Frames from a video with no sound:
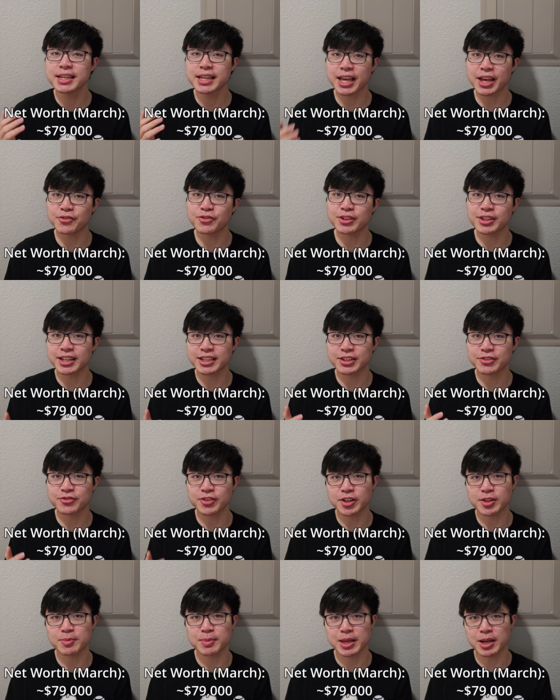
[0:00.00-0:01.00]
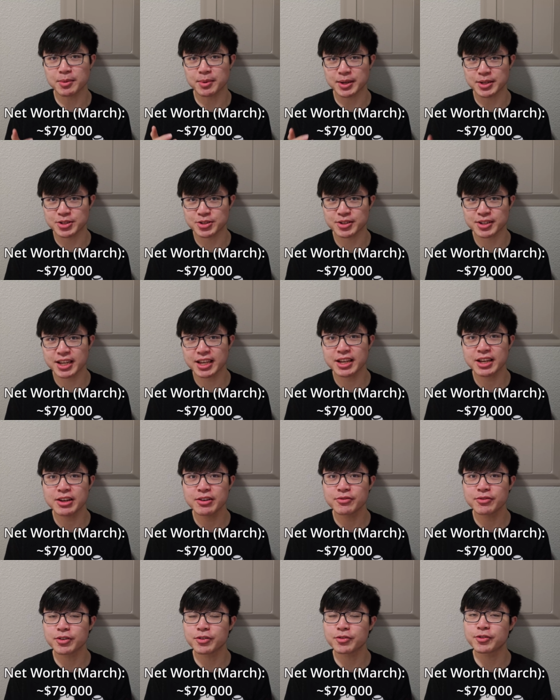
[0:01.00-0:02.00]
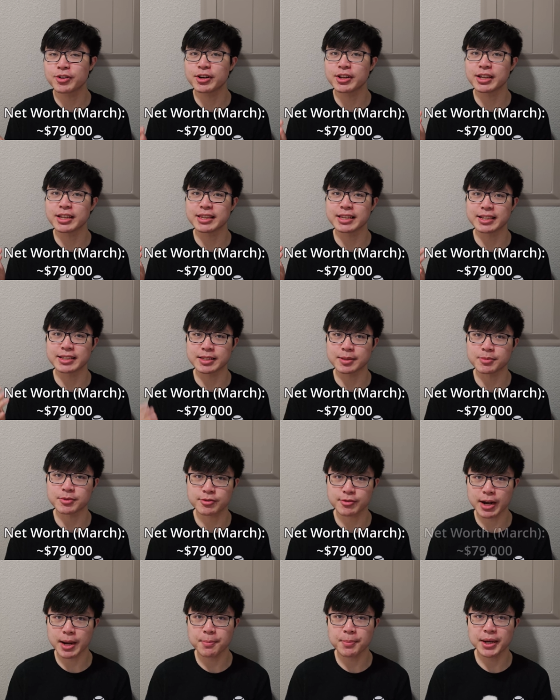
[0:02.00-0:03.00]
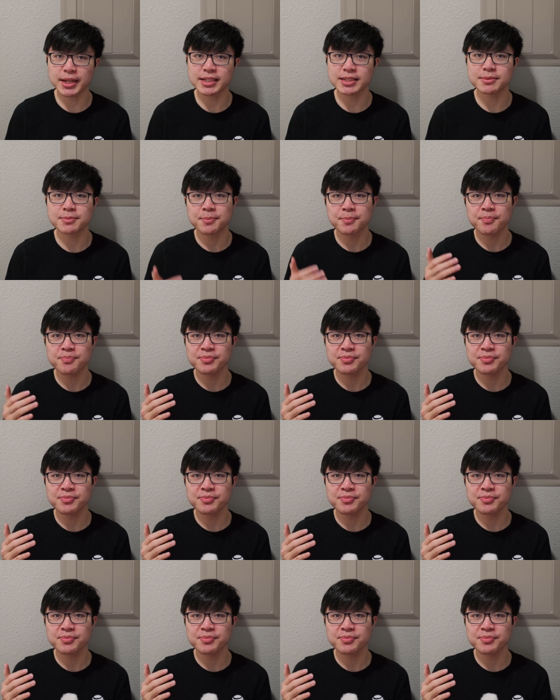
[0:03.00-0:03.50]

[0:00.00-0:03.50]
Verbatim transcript: If you'd like to follow me on my journey, feel free to hit that subscribe button.